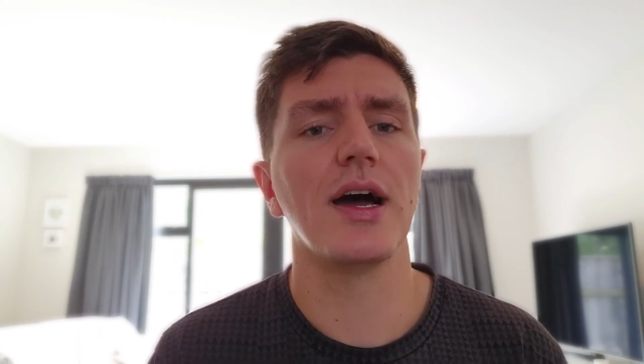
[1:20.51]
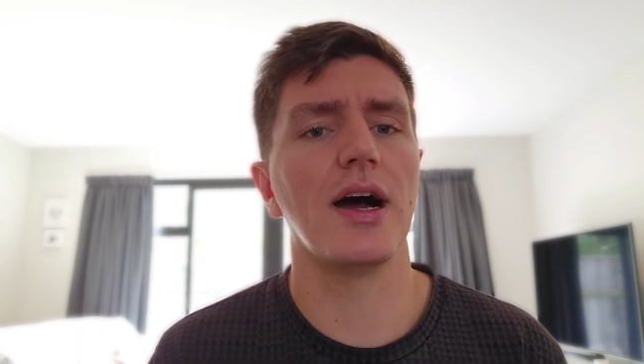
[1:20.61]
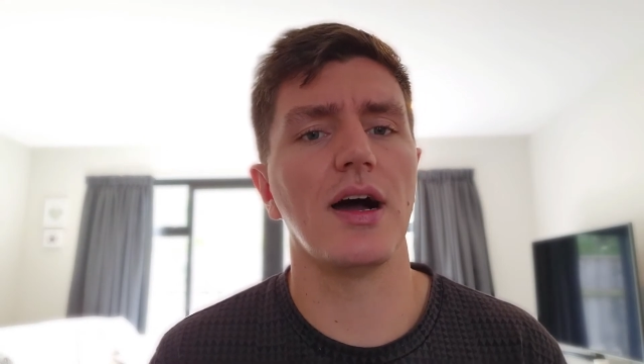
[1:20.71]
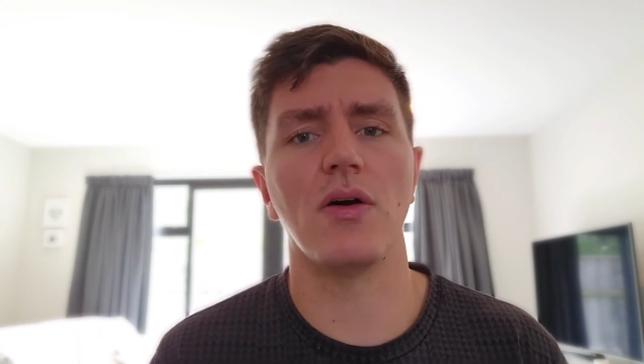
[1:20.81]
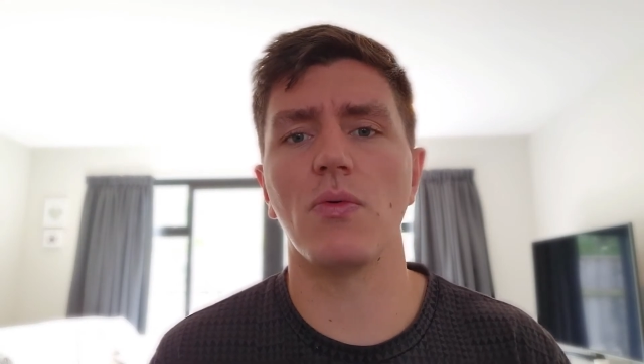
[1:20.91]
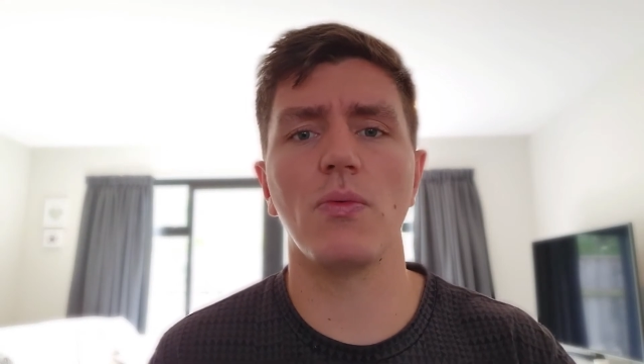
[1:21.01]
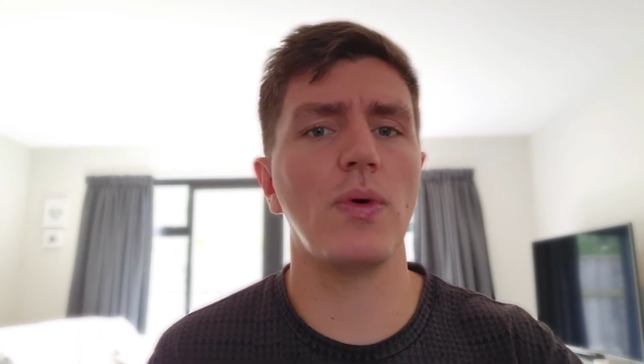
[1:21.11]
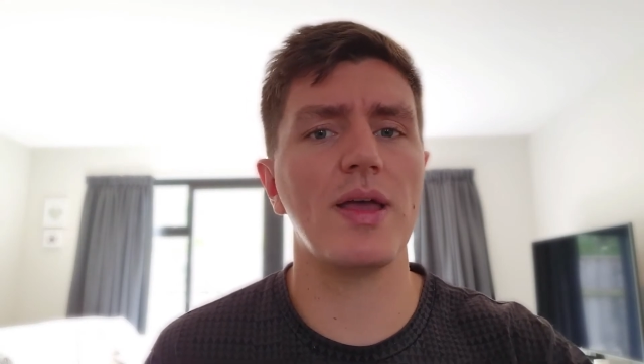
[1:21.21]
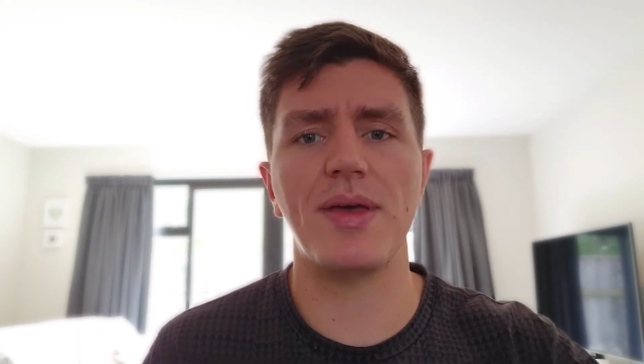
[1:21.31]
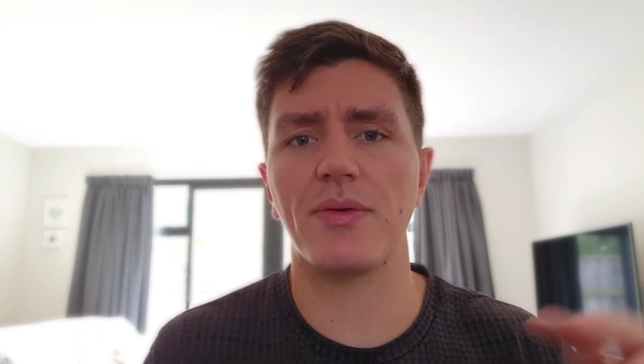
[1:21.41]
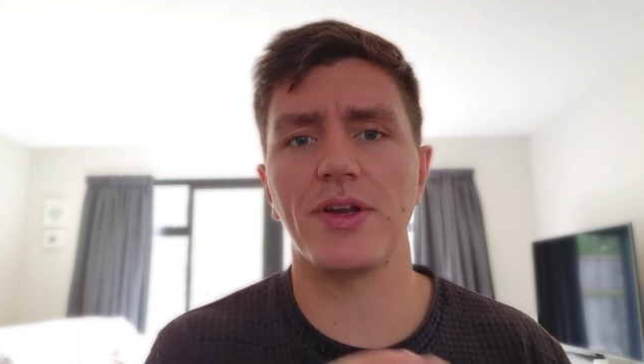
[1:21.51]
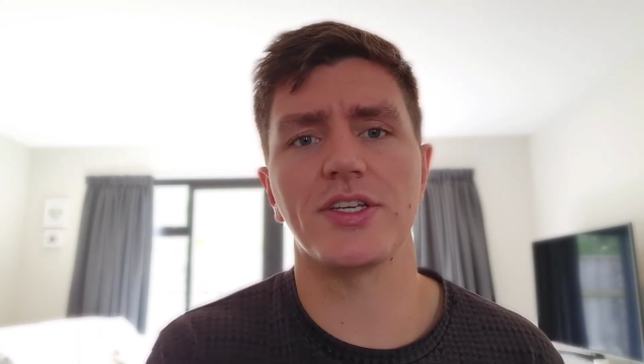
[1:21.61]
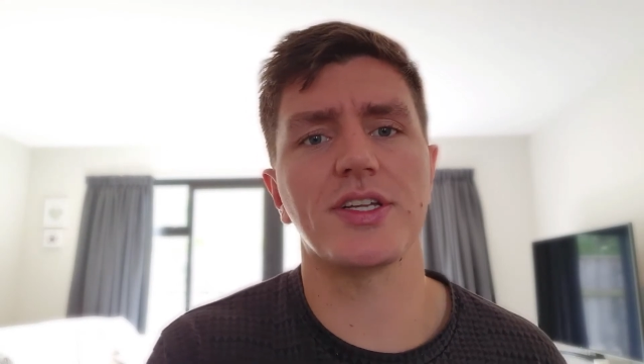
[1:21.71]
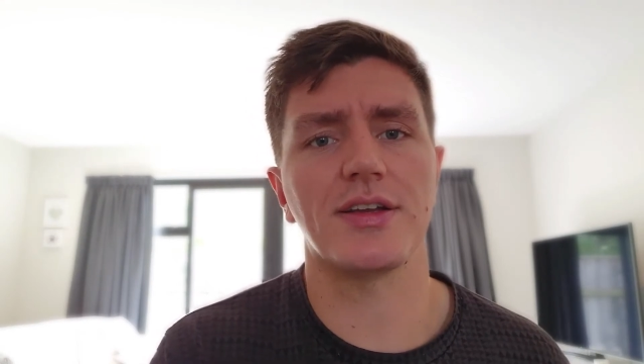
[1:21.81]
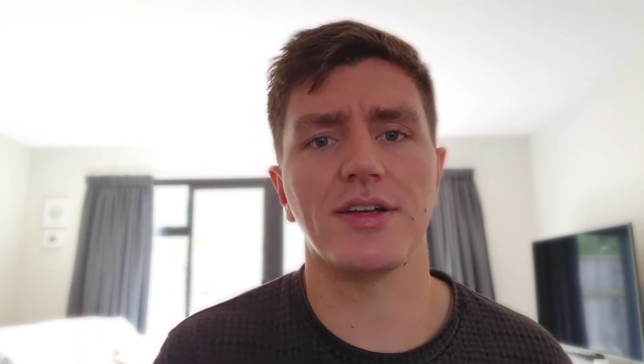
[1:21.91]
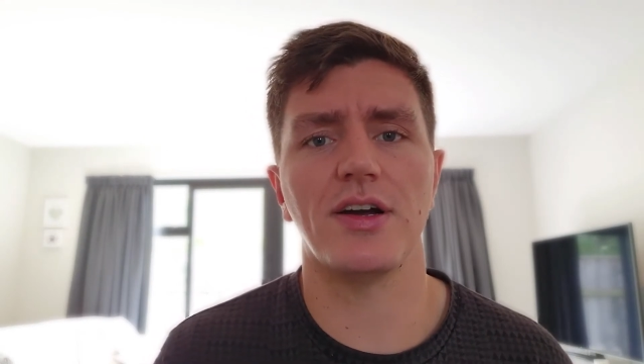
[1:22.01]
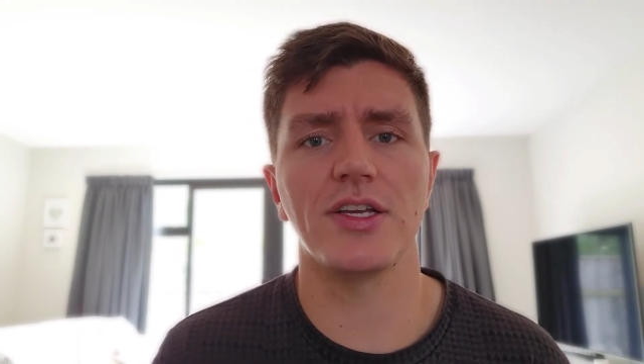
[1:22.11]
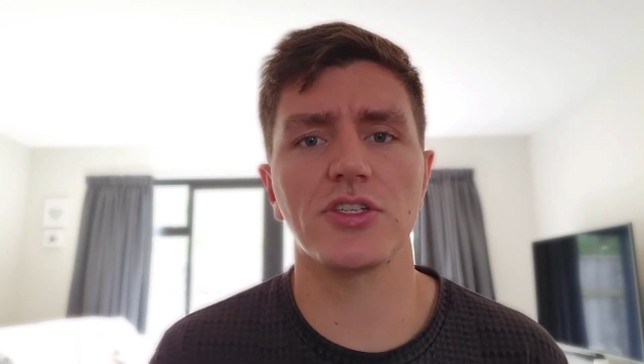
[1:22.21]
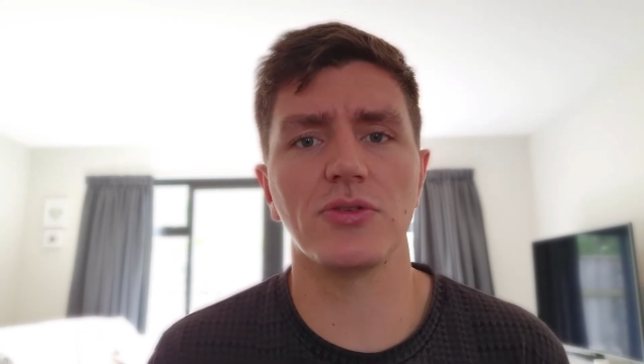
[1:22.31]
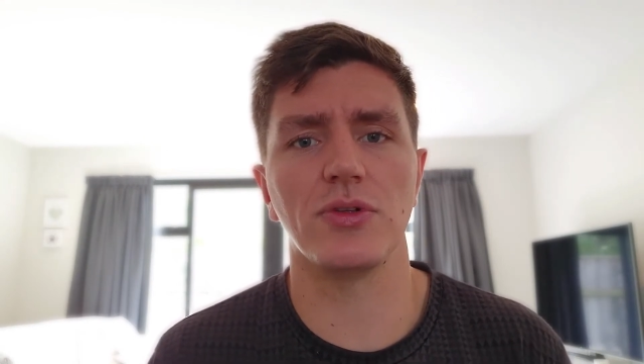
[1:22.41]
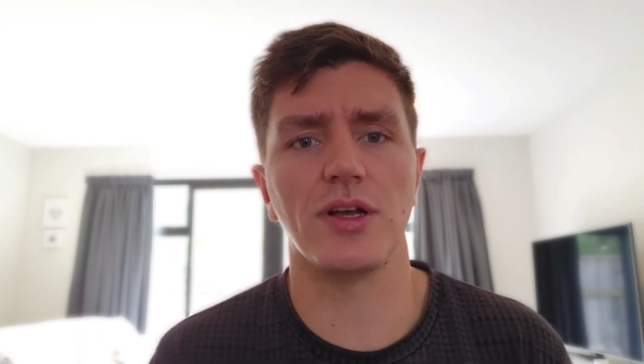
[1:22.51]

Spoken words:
Way back when I started high school,